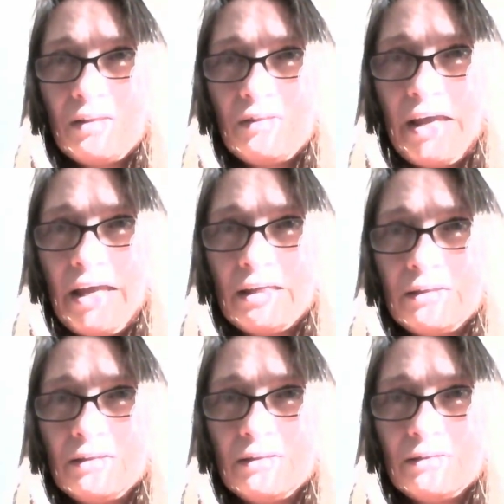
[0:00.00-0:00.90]

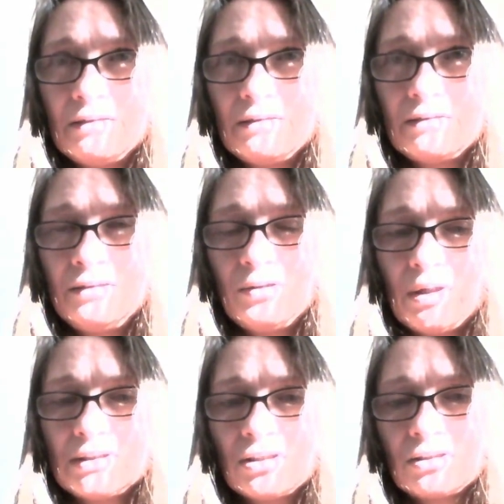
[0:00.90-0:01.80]
Then
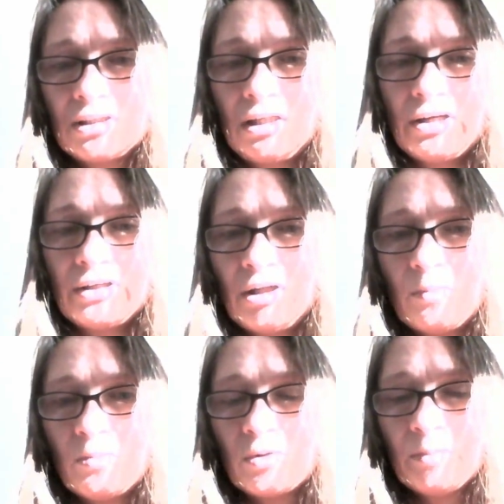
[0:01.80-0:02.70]
I started to learn a
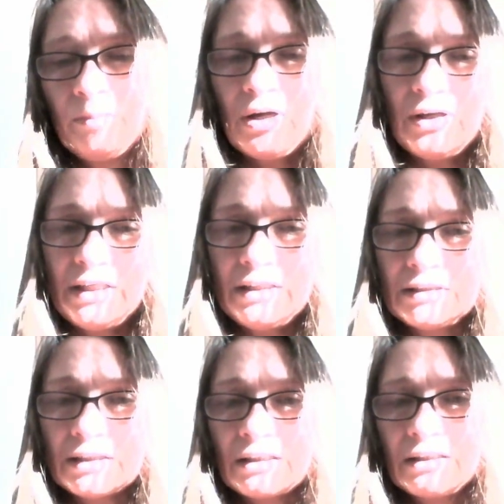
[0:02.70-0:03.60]
lot more about
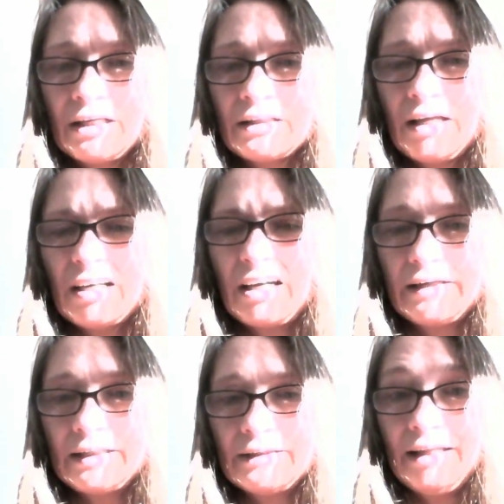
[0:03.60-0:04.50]
it, and that
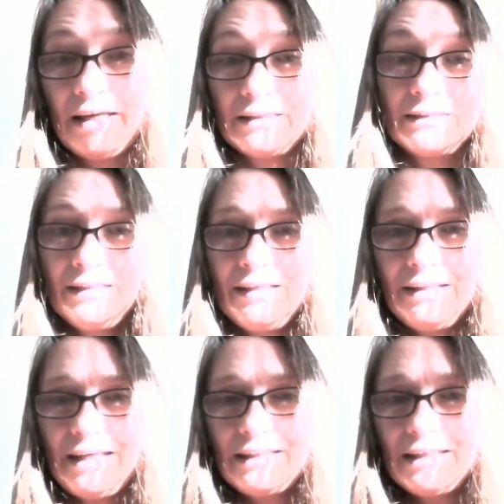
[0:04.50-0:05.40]
kind of
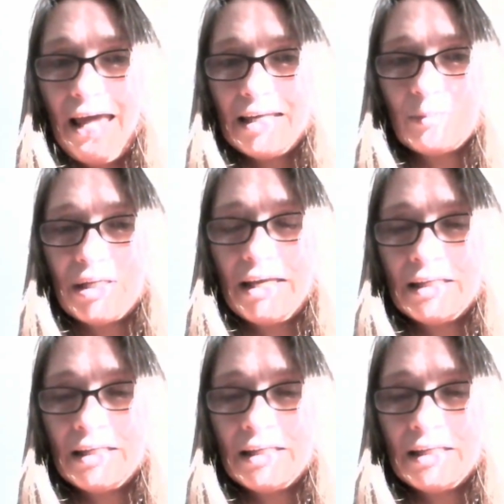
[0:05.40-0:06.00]
then led me